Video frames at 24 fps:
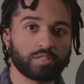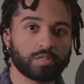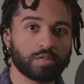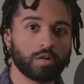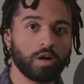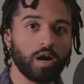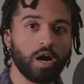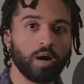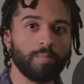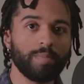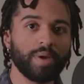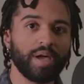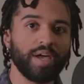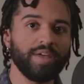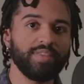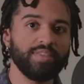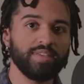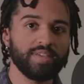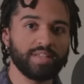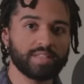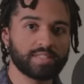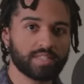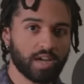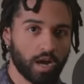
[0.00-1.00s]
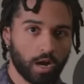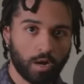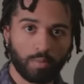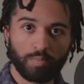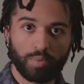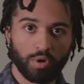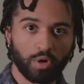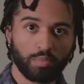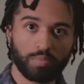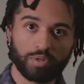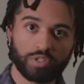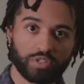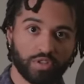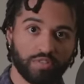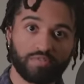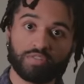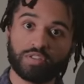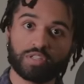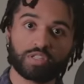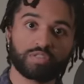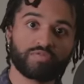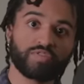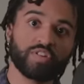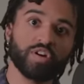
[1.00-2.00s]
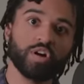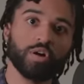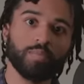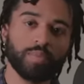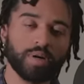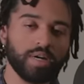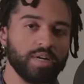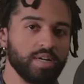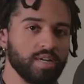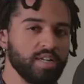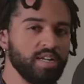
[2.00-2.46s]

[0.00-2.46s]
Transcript: to come and the entire purpose of this film.